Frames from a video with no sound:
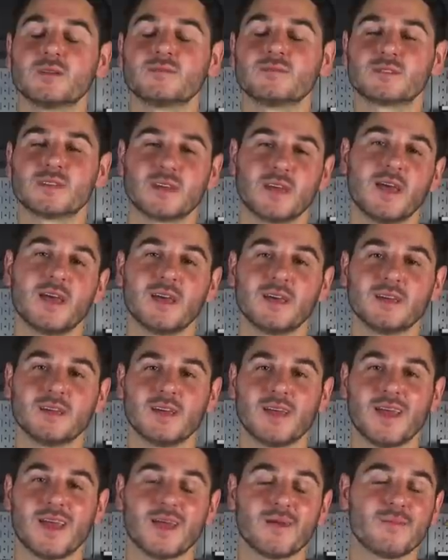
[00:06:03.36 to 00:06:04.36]
them, say
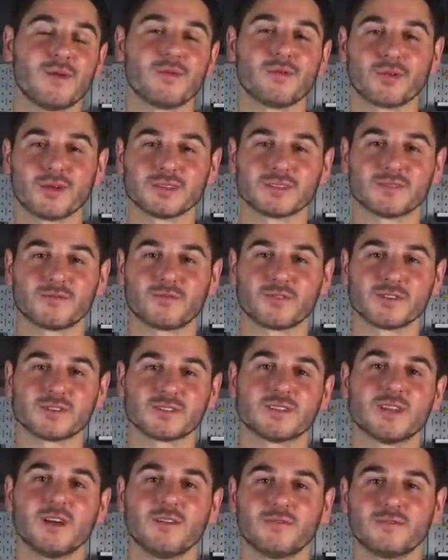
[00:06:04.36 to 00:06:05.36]
hey, and maybe we'll get some free
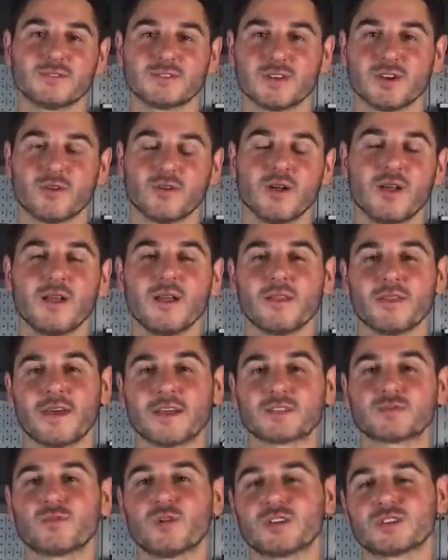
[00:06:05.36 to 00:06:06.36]
stuff. So
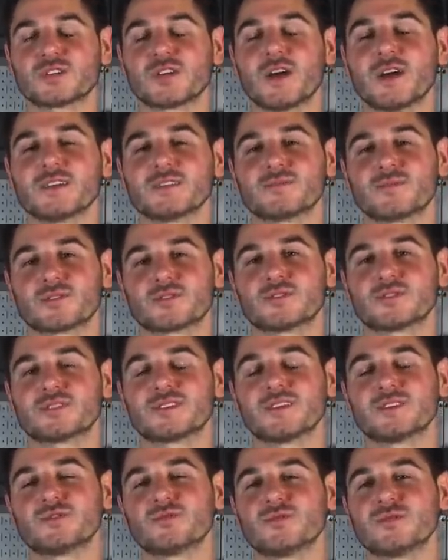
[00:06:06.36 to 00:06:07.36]
thanks for watching, guys. Make sure to
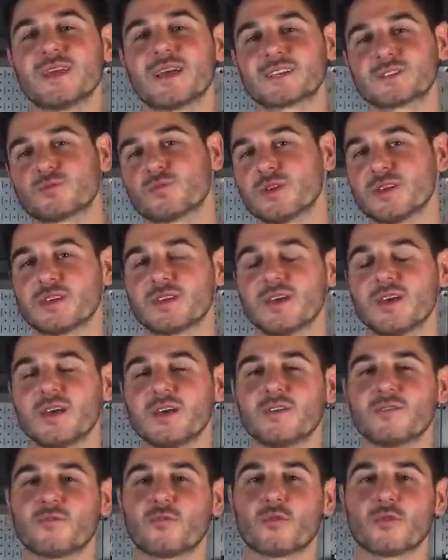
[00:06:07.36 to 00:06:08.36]
stay tuned next week
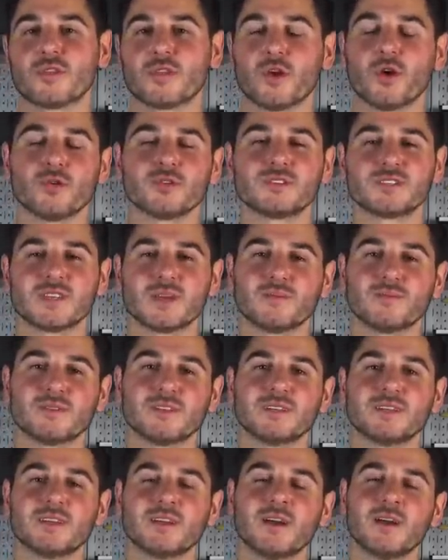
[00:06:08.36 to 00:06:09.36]
for the
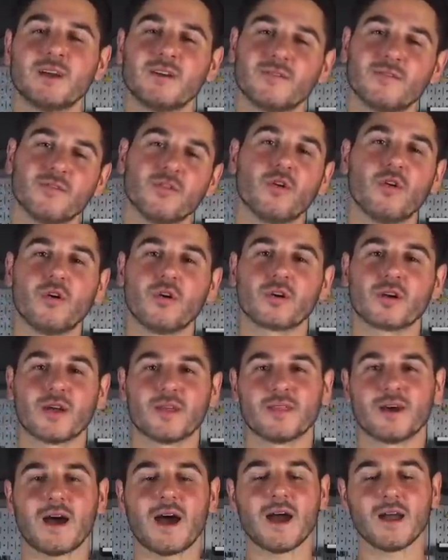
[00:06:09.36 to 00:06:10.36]
OCMD vlog
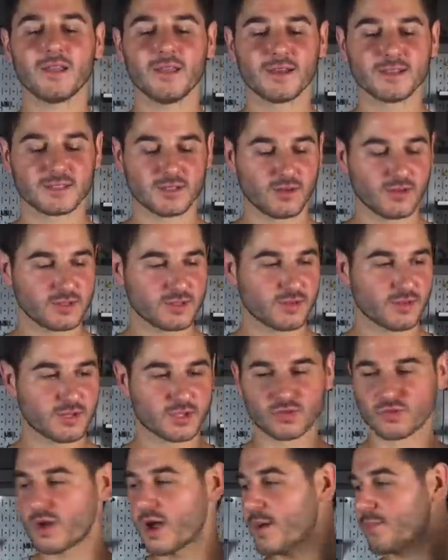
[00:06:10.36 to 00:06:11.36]
and the highlights, and also the
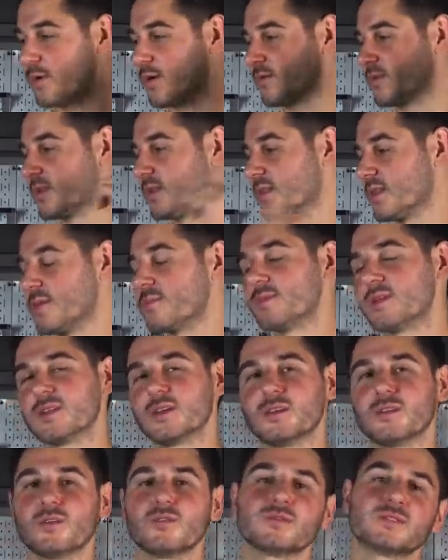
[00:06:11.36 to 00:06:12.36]
drop of the
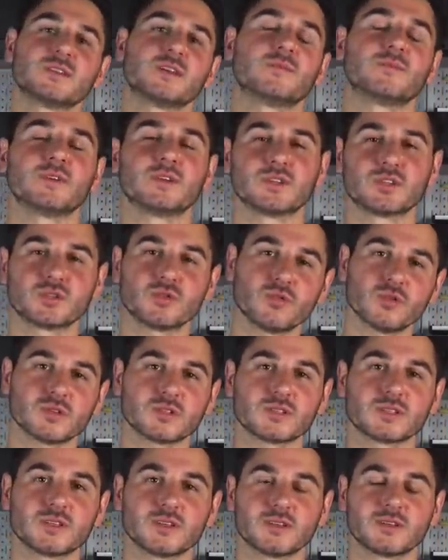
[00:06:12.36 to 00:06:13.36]
limited OCMD
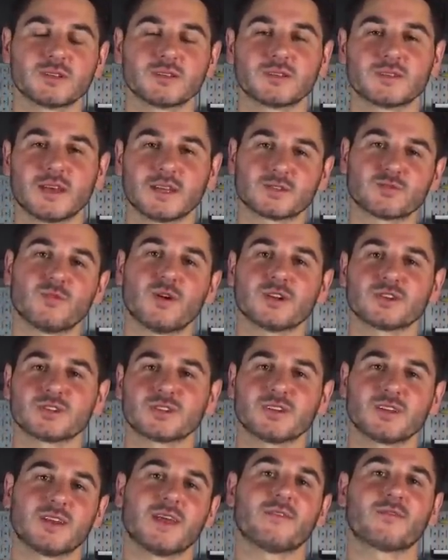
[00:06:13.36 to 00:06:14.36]
shorts. Thanks for
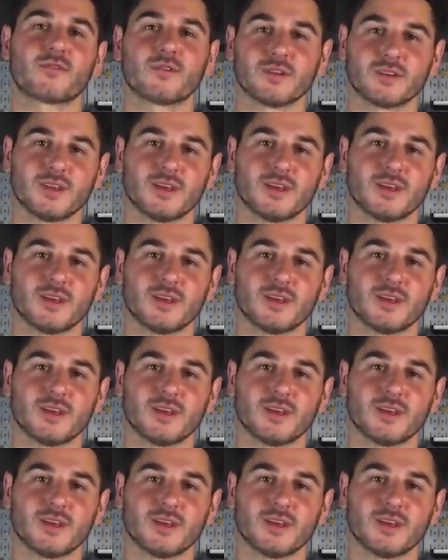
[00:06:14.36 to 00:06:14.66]
watching, and have a great